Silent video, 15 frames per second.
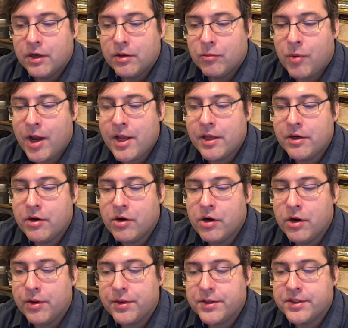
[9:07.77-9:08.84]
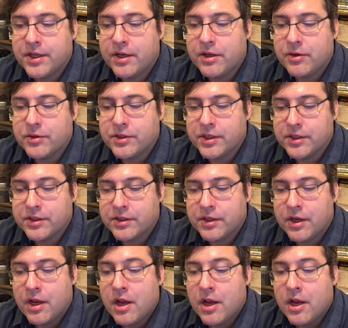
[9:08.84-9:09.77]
"Why on earth?" said Eustace.